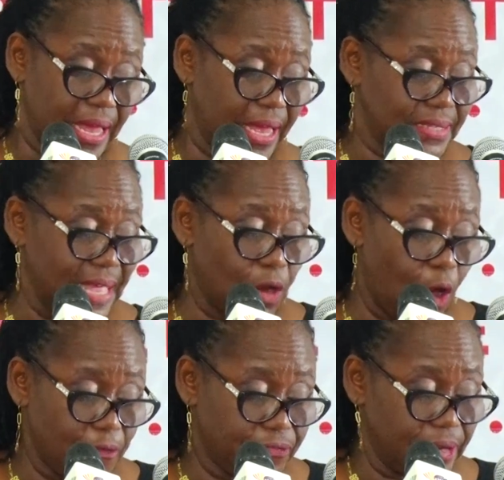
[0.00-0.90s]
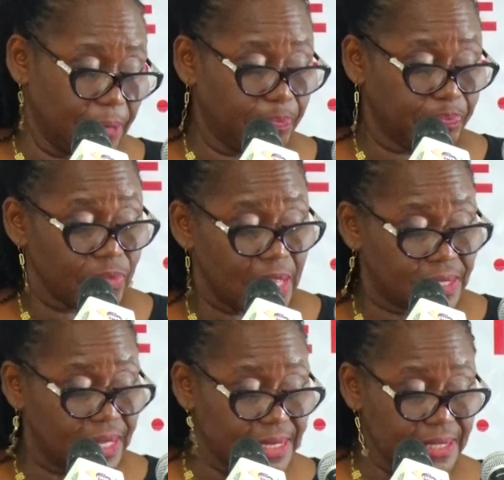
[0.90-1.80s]
is that often
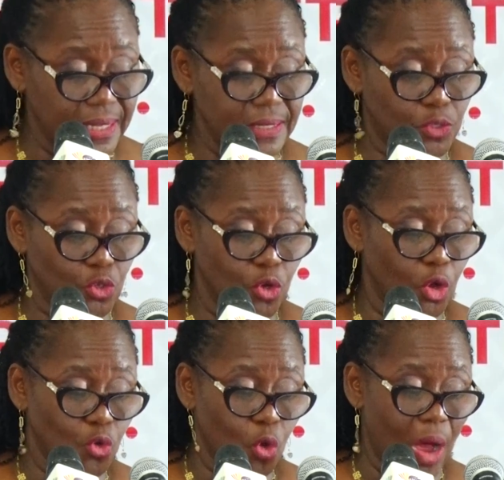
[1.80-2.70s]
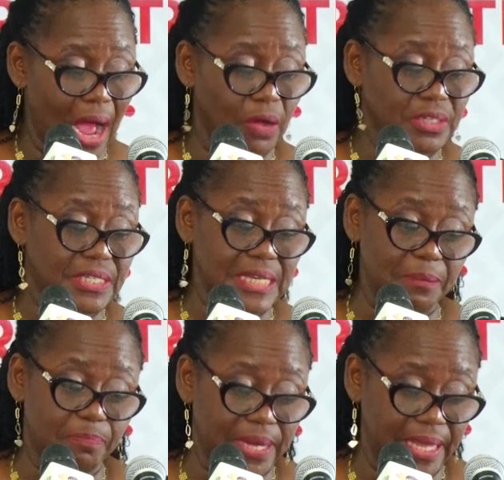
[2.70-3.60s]
citizens do not know how
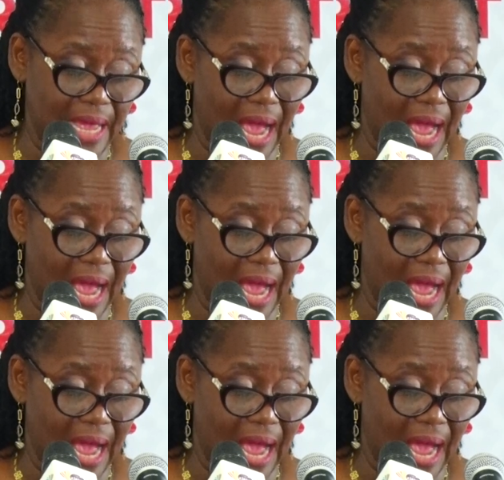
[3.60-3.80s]
deeply